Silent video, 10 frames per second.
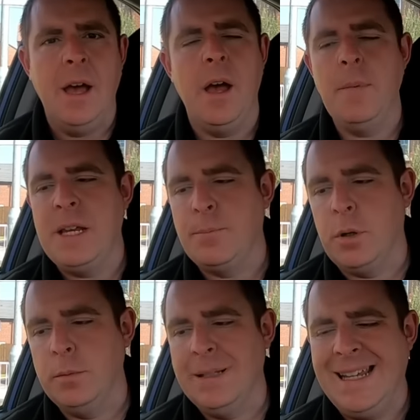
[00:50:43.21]
Um, it's
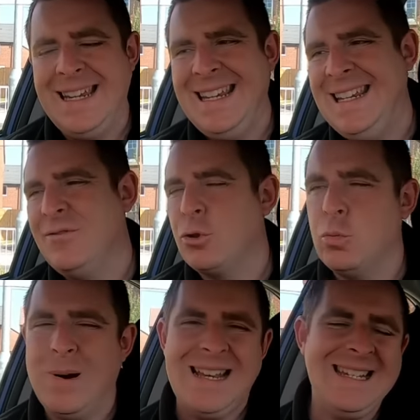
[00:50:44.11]
probably
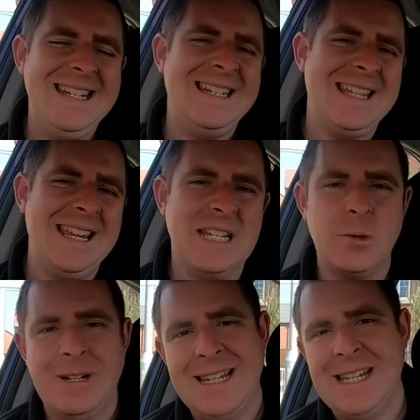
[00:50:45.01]
26,
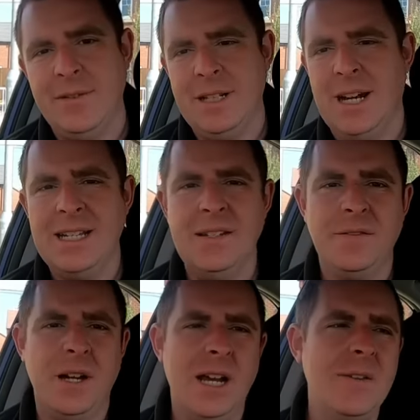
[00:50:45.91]

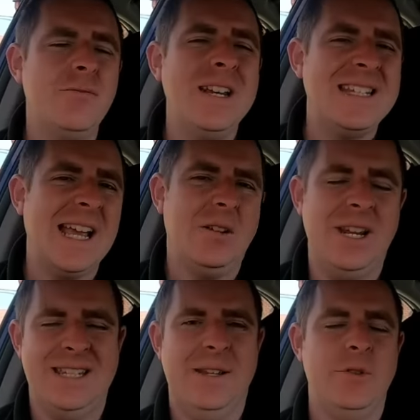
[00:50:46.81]
27.95. Retail on
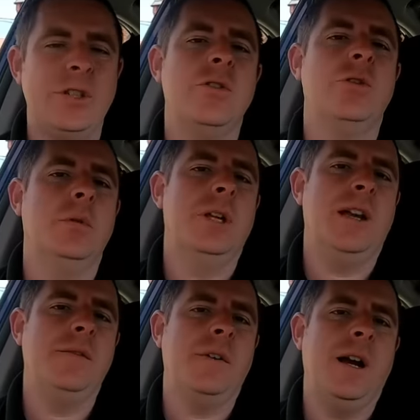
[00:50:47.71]
it said was
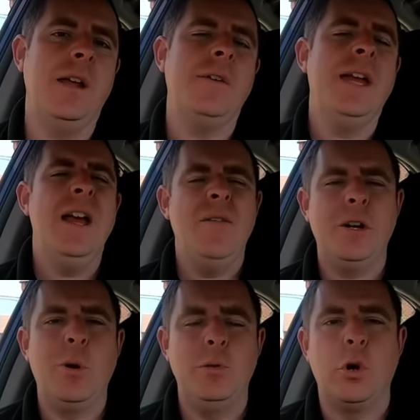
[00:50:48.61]
2995. I had
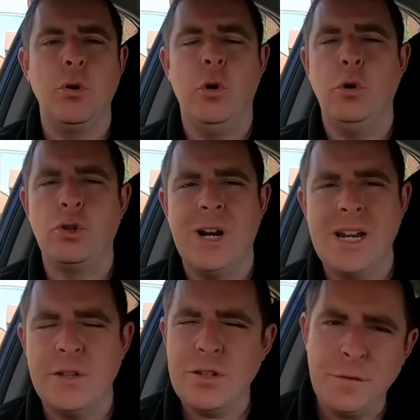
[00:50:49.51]
a quick look on Auto
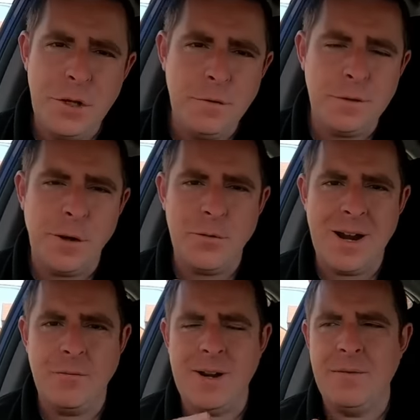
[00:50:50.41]
Trader. There's a few floating
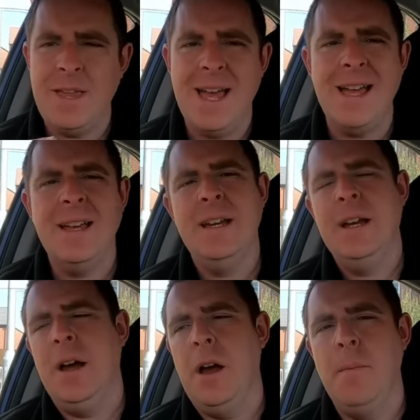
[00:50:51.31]
around around there.
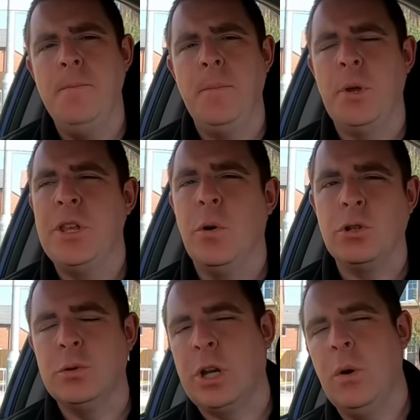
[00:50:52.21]
Um, but you're
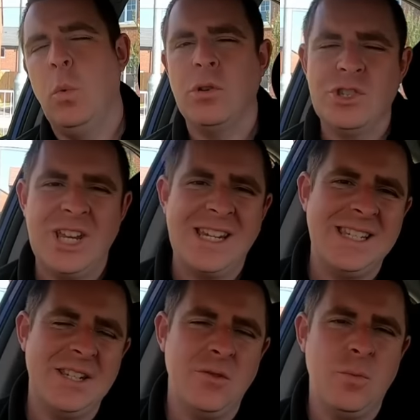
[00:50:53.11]
also looking at
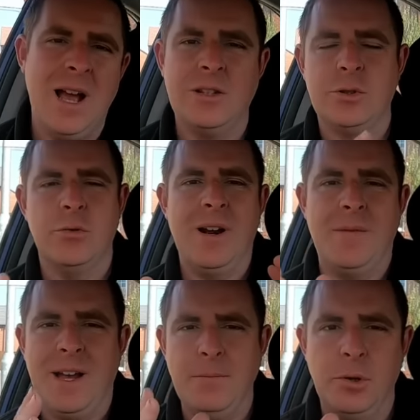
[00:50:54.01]
160s as well, sort of
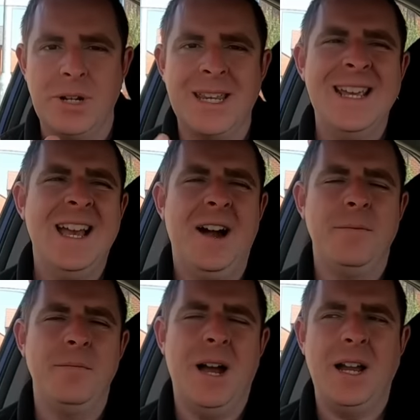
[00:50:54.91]
around that money.
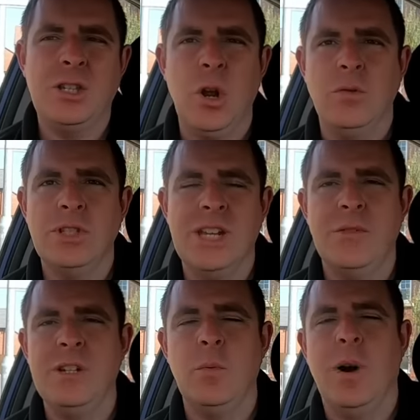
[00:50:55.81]
And I don't see any
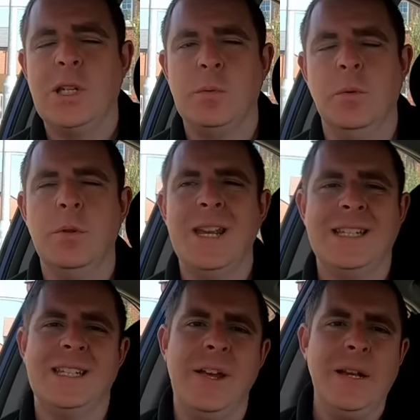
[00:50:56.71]
reason why someone would
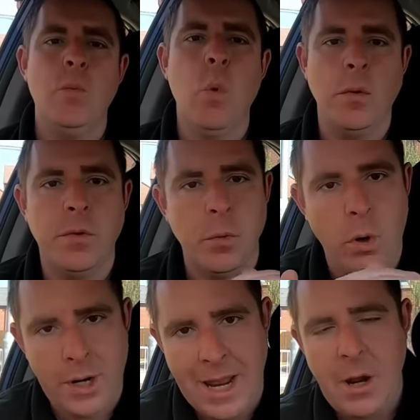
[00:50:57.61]
necessarily want the
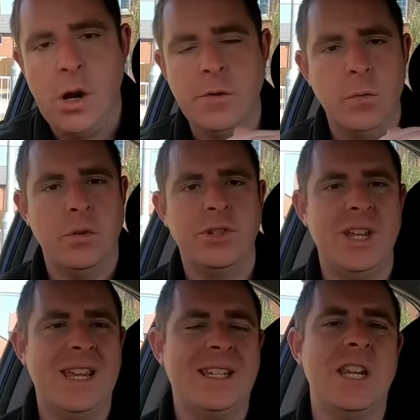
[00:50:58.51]
1.8 over the 1.6.